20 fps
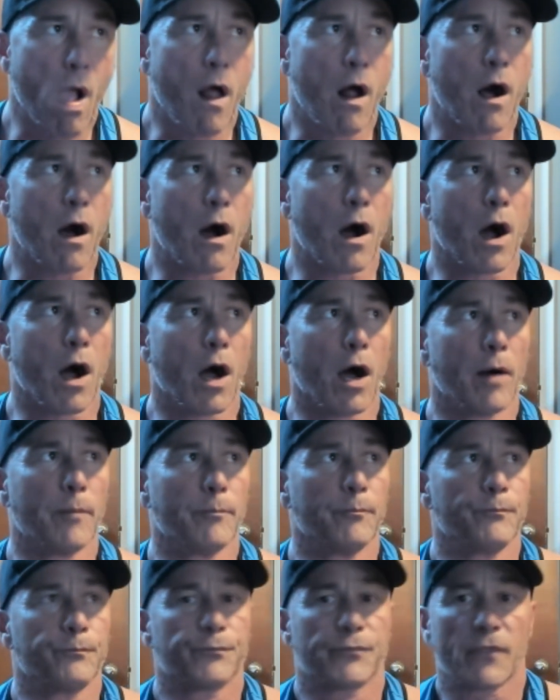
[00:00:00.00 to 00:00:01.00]

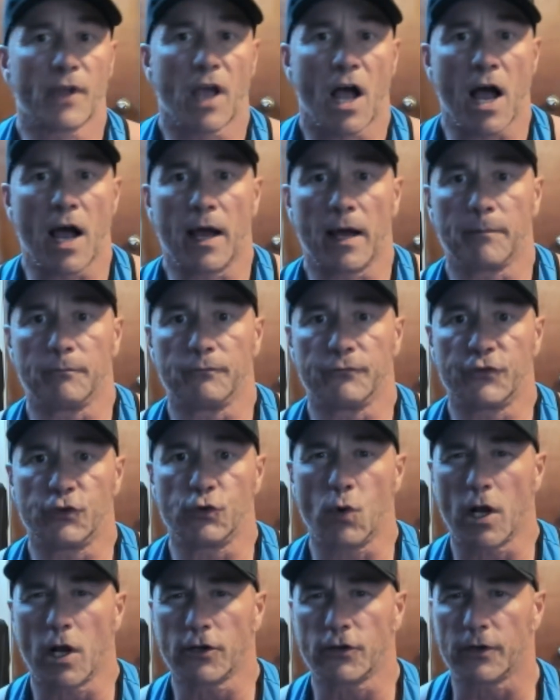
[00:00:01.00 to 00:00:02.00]
I'm
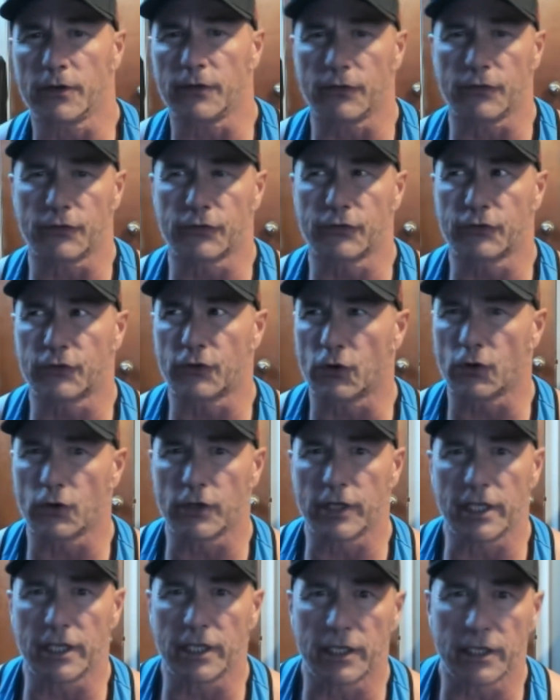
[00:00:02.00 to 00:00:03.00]

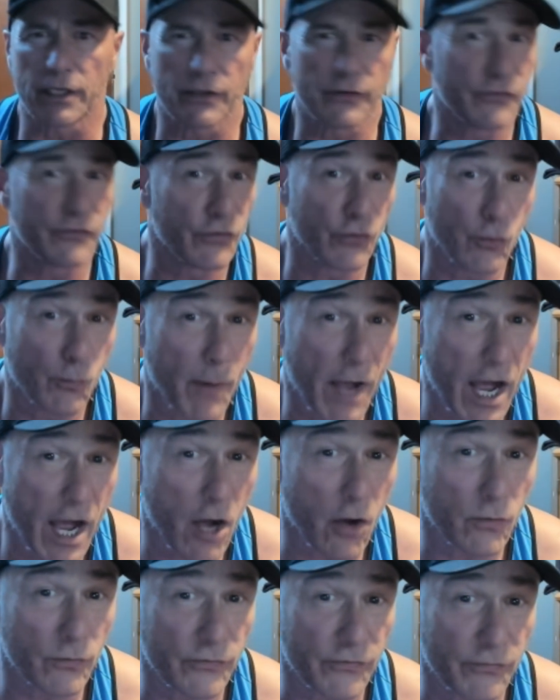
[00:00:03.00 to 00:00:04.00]
232
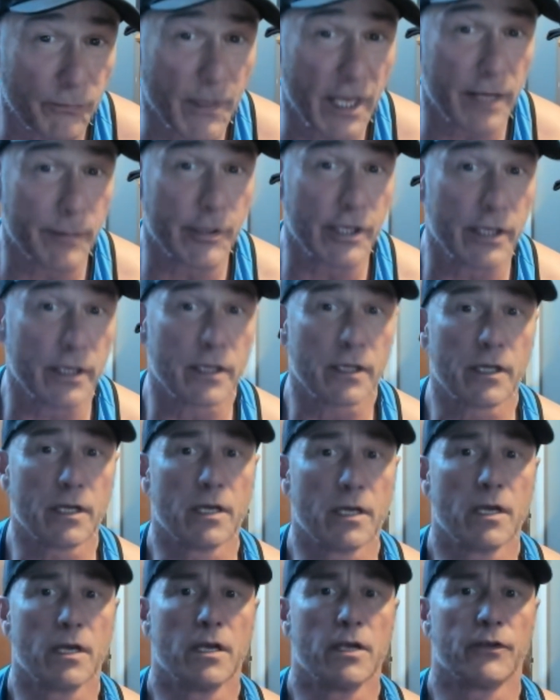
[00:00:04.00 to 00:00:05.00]
pounds, maybe.
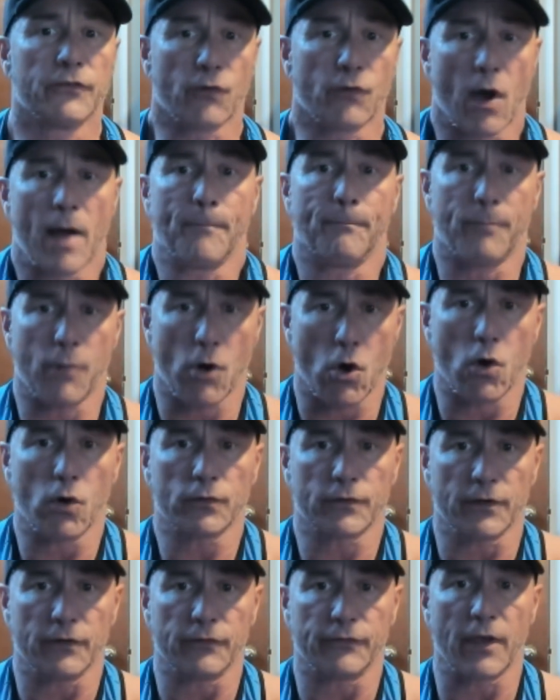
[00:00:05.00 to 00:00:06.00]
So I'm
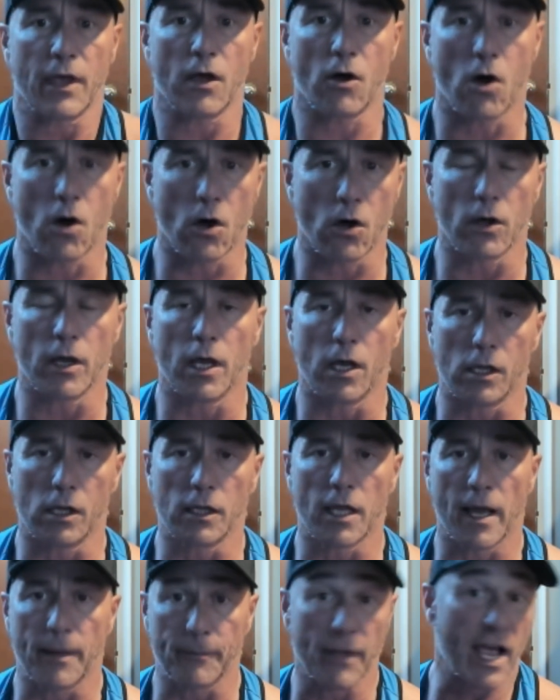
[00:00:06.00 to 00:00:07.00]
bulked as all hell.
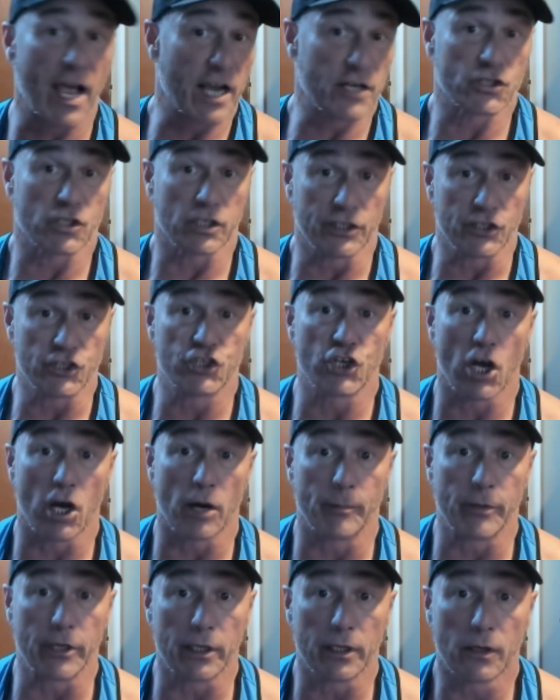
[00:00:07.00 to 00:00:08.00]
I'm actually
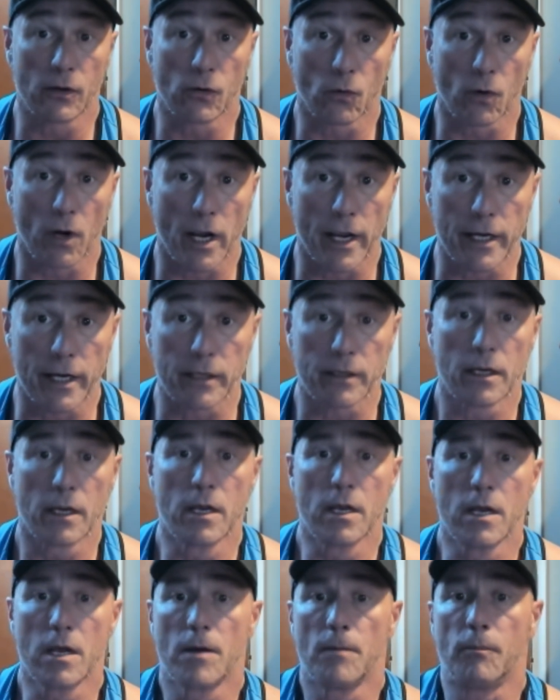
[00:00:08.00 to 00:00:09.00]
chubby, right?
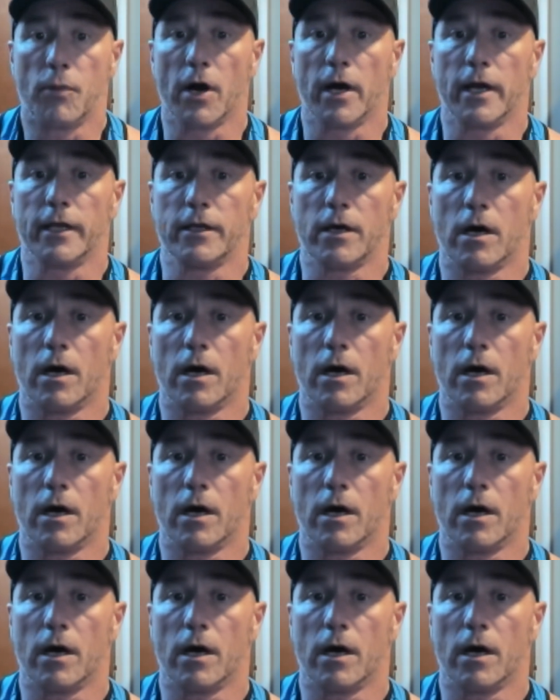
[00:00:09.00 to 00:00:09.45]
But